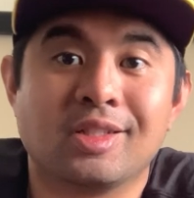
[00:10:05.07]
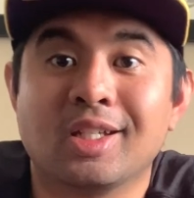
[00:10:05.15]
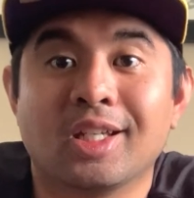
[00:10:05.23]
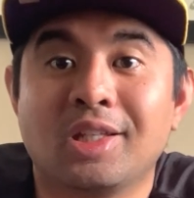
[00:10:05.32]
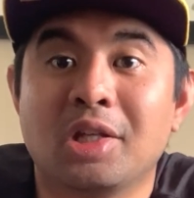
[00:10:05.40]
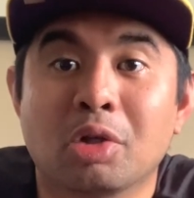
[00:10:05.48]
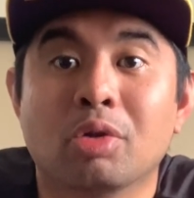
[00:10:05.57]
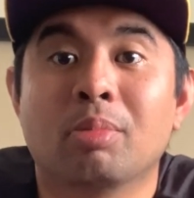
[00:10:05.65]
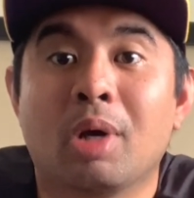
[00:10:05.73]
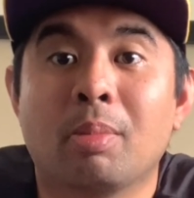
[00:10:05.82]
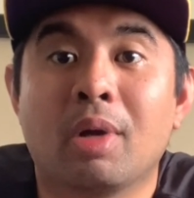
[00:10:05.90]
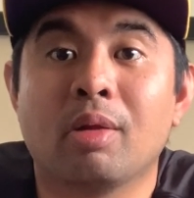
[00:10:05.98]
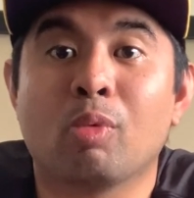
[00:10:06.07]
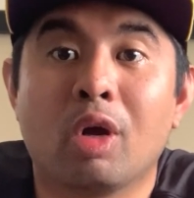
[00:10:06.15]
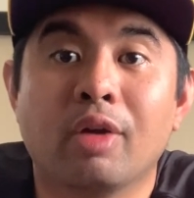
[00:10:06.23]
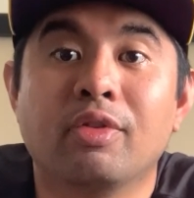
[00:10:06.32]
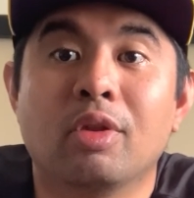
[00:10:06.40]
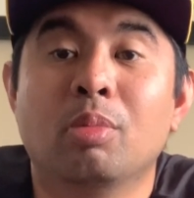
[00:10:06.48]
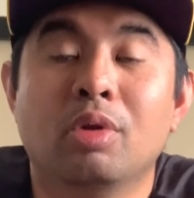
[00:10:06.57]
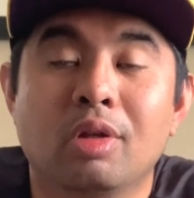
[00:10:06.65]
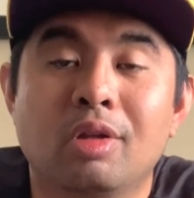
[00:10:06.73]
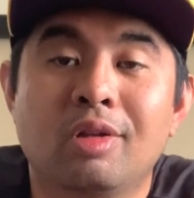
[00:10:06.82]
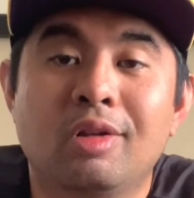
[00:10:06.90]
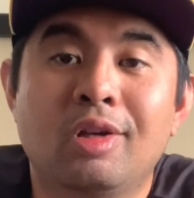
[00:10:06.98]
and get killed by my wife-to-be.
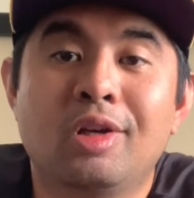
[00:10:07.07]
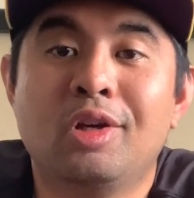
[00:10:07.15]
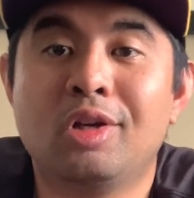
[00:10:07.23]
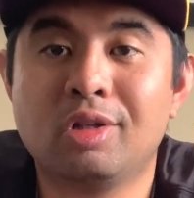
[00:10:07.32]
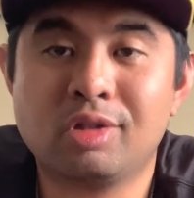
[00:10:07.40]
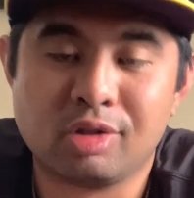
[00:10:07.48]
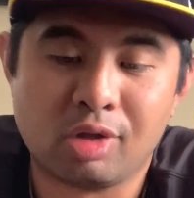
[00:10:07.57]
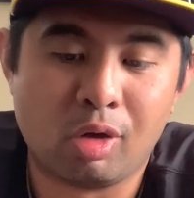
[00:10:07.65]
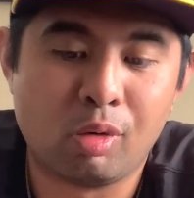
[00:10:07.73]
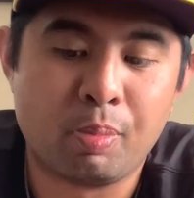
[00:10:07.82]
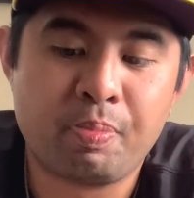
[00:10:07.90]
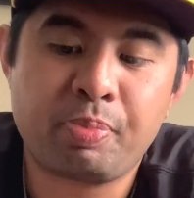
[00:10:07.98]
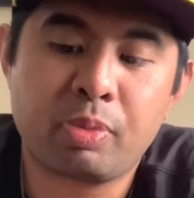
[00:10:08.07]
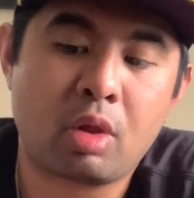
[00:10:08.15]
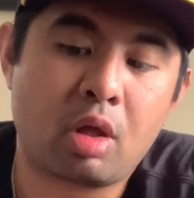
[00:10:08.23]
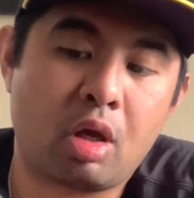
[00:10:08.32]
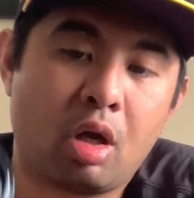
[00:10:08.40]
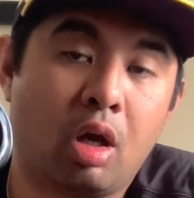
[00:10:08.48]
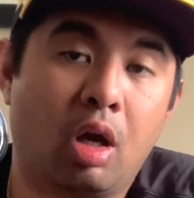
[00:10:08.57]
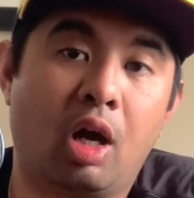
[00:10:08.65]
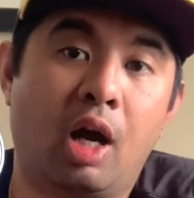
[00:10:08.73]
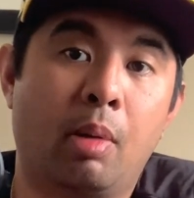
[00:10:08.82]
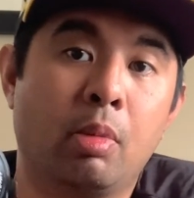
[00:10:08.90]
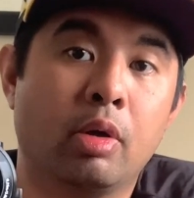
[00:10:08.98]
So
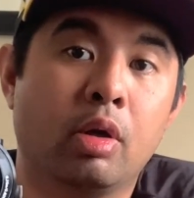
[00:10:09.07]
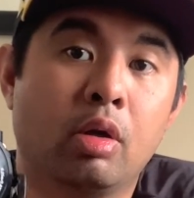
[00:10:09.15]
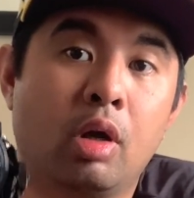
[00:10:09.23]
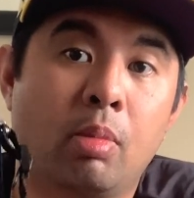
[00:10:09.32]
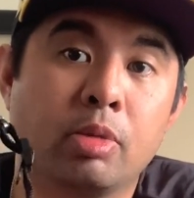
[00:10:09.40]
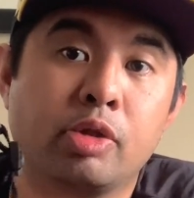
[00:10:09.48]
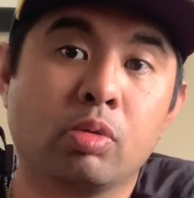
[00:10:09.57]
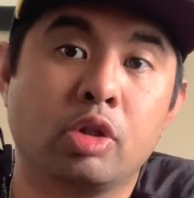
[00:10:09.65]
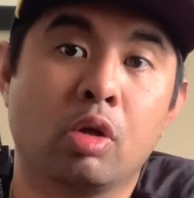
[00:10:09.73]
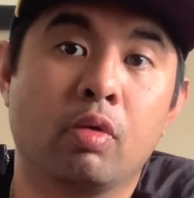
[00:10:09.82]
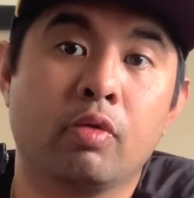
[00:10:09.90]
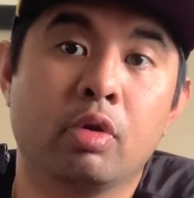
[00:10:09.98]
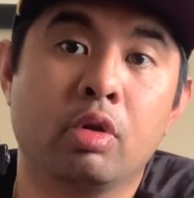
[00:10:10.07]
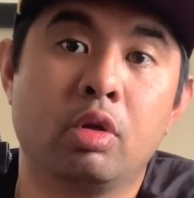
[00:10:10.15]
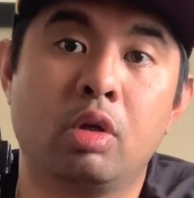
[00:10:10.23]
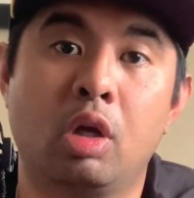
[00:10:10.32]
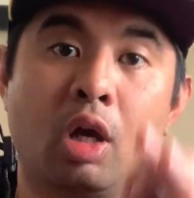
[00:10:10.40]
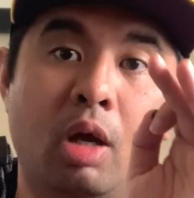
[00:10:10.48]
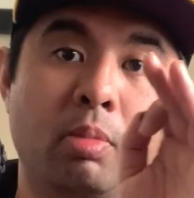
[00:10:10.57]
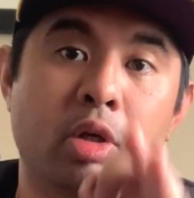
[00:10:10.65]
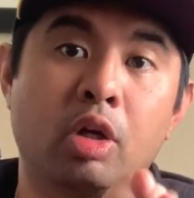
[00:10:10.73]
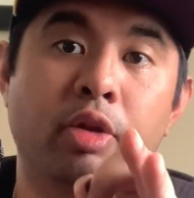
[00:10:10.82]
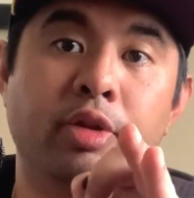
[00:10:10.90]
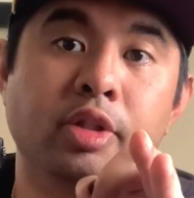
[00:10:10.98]
I'm gonna switch over. I'm gonna
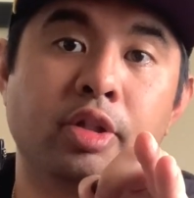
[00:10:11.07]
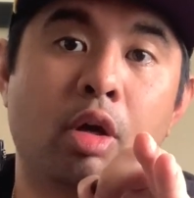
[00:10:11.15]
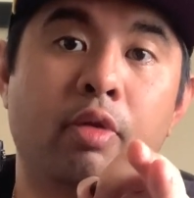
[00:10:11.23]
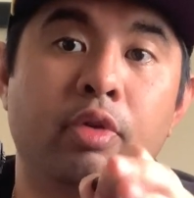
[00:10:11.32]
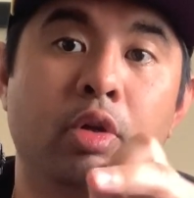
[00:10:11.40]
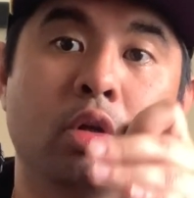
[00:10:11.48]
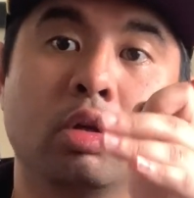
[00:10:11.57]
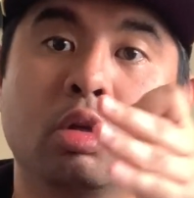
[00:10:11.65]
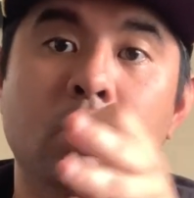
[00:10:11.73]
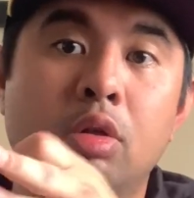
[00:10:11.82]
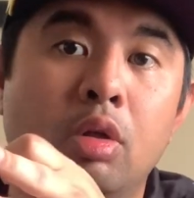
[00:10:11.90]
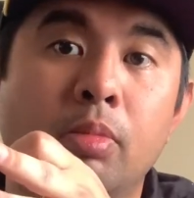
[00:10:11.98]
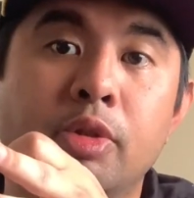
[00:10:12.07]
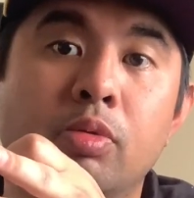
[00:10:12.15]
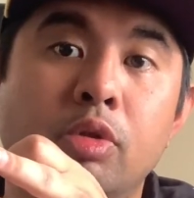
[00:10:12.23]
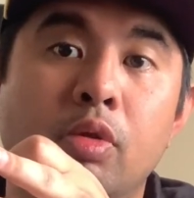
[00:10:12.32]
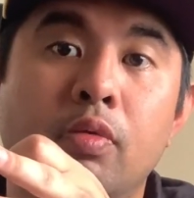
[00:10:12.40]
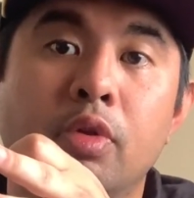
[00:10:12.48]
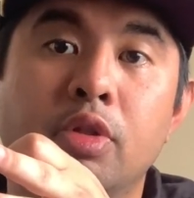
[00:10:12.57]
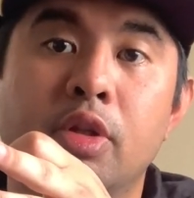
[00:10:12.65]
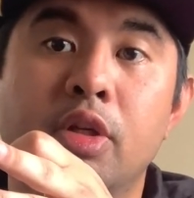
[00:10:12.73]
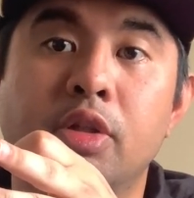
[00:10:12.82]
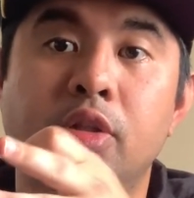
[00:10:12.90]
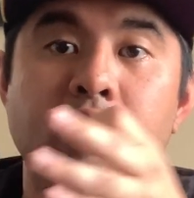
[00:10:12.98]
cut this off here. I'm gonna switch over to
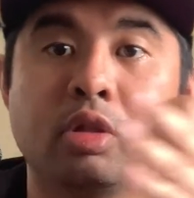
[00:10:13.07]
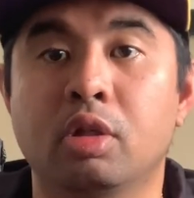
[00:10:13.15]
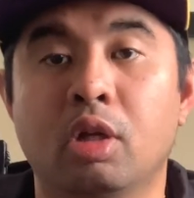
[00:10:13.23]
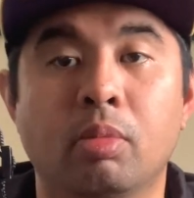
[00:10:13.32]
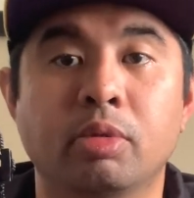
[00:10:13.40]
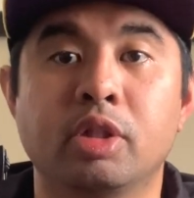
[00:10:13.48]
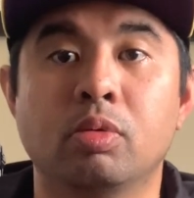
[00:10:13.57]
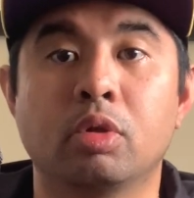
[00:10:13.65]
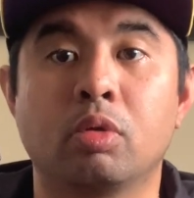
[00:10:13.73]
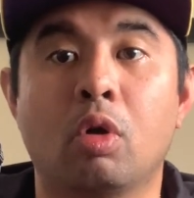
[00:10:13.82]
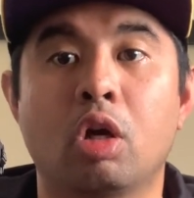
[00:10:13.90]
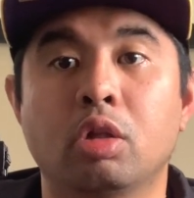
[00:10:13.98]
this. I'm gonna see what the quality